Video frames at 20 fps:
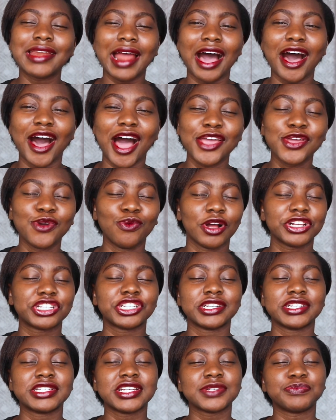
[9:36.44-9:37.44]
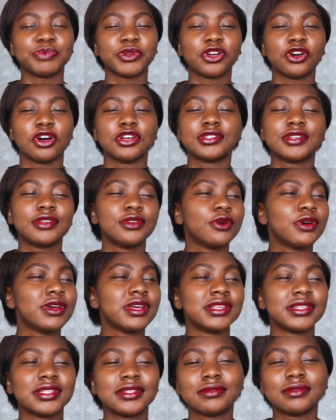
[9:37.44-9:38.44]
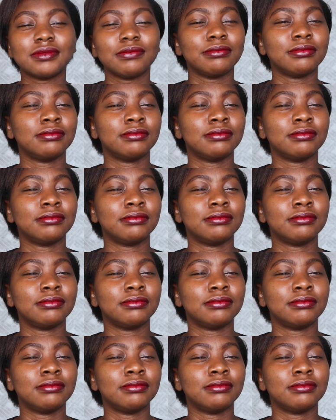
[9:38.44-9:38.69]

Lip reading: now, are you watching it just because, you know, it's